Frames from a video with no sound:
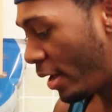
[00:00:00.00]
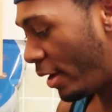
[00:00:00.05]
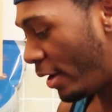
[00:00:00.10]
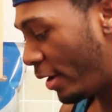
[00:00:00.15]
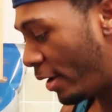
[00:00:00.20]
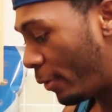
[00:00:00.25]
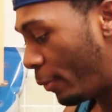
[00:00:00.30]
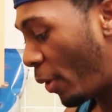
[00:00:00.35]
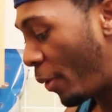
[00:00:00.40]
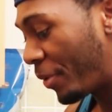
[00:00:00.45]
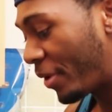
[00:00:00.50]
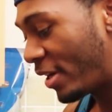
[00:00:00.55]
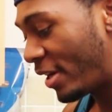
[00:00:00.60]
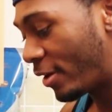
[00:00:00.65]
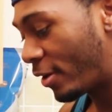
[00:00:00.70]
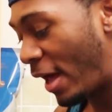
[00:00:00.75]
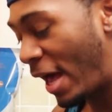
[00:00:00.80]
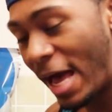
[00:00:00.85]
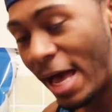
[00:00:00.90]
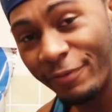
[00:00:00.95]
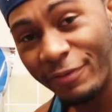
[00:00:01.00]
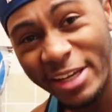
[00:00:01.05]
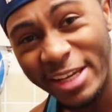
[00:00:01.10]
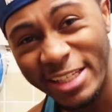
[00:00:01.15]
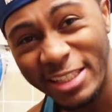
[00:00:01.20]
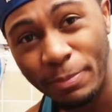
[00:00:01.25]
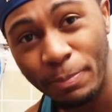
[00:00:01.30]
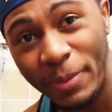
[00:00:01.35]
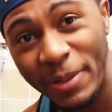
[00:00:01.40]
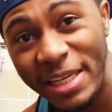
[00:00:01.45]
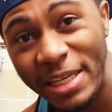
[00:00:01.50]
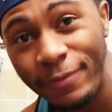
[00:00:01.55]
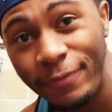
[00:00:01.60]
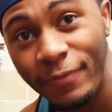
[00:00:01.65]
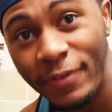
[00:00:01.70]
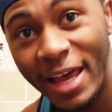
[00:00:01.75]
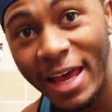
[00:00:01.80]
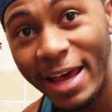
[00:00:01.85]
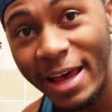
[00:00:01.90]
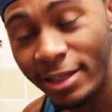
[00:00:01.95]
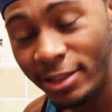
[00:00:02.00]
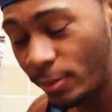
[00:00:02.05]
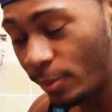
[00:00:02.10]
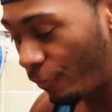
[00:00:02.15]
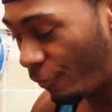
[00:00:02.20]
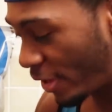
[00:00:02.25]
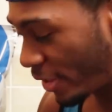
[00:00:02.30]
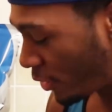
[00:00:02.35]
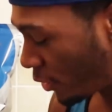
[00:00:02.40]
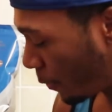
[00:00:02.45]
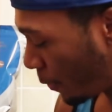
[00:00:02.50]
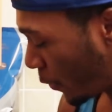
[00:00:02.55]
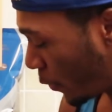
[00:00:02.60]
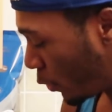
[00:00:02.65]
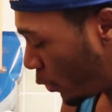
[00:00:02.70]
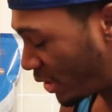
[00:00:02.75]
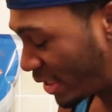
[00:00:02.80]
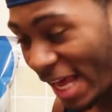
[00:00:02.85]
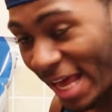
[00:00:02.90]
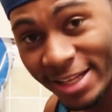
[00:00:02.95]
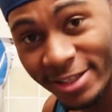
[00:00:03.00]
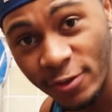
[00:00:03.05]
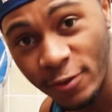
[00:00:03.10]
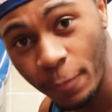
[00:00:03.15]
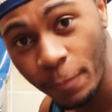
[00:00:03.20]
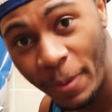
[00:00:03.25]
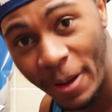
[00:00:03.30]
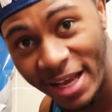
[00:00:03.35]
What we're going to have is beef and some vegetables and some